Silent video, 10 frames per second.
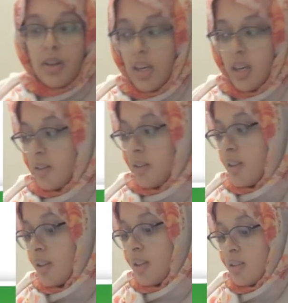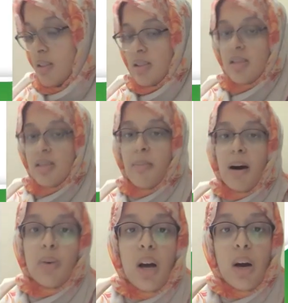Okay, this is
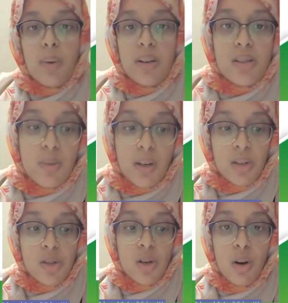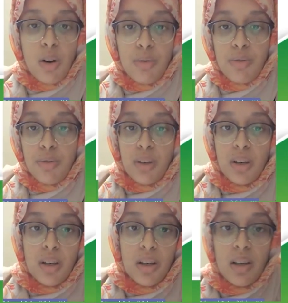about our structure of
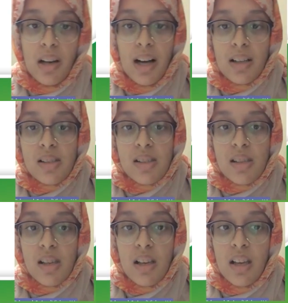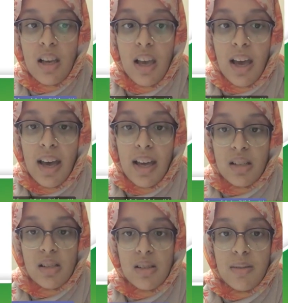lungs
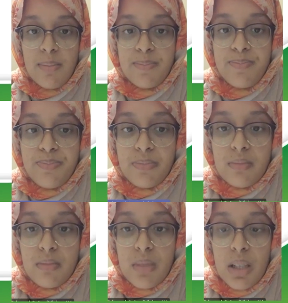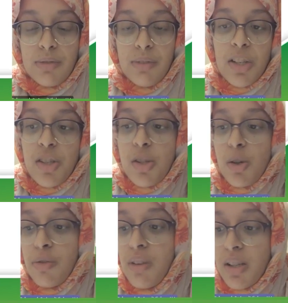and
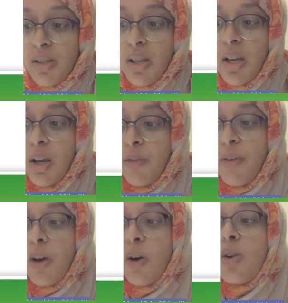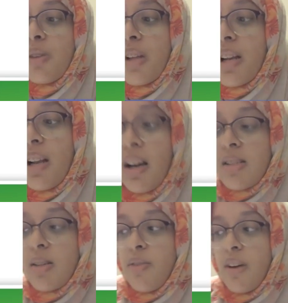functions of lungs. We all know that
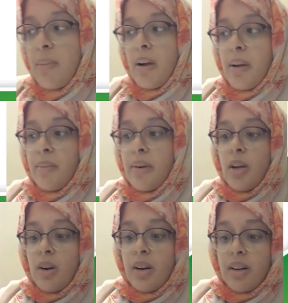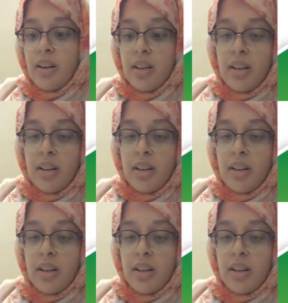lung is a very primary or